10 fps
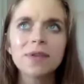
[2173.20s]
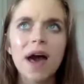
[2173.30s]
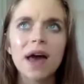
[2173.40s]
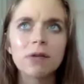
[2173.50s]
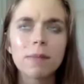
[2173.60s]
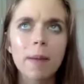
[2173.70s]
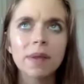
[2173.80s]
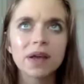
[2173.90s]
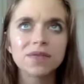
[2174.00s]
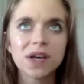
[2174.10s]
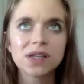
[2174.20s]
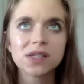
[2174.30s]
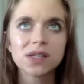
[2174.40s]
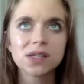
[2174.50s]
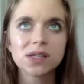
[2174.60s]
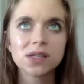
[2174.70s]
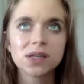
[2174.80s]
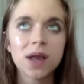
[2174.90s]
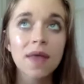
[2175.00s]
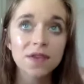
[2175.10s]
that at Republic of Texas,
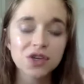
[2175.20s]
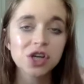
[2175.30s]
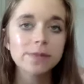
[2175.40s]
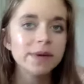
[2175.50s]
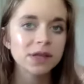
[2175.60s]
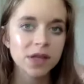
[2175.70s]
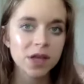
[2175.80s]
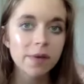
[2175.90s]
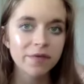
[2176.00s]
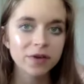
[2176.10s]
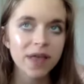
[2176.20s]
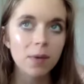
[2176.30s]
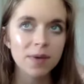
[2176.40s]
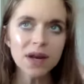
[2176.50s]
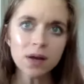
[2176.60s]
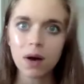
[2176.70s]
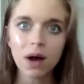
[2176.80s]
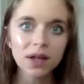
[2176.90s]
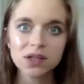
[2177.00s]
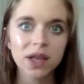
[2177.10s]
not this year, but the year before that. We didn't go
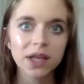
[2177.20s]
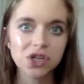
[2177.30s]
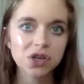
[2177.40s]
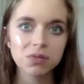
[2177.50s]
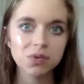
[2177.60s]
on until like two